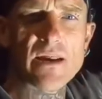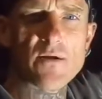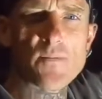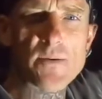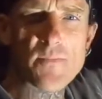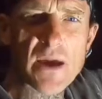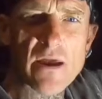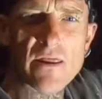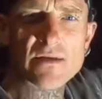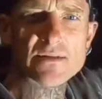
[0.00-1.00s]
a little bit
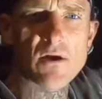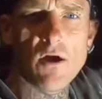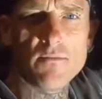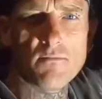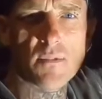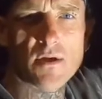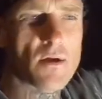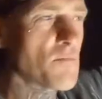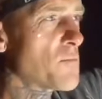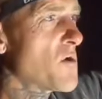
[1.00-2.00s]
bigger this time.
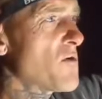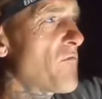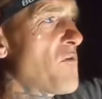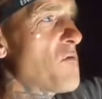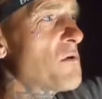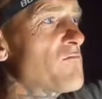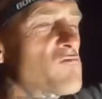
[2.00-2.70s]
Beautiful. We've